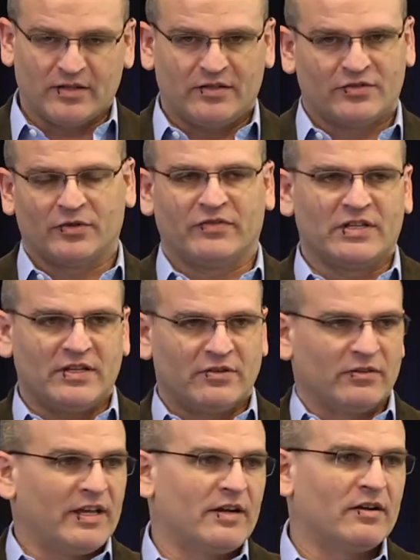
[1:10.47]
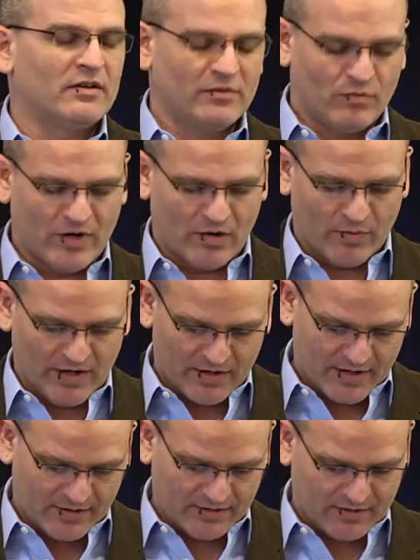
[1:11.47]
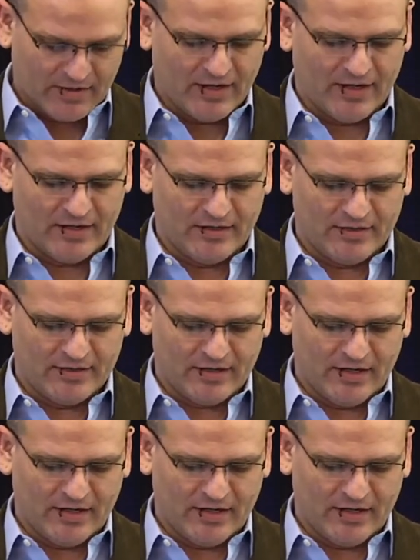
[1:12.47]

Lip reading: sort of a year later, where we are at. And